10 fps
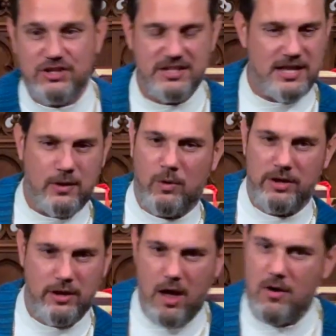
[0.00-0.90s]
She's like, well,
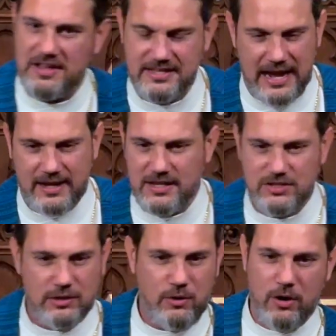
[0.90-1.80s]
you know, I guess
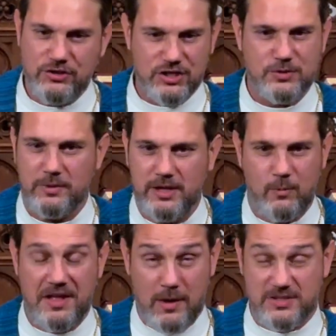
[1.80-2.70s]
the Lord just really
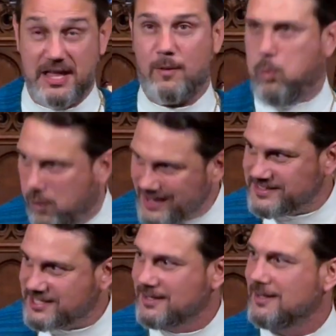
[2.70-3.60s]
wants... I was like,
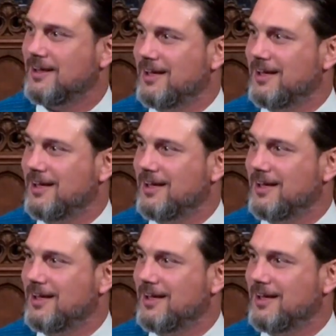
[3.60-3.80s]
what?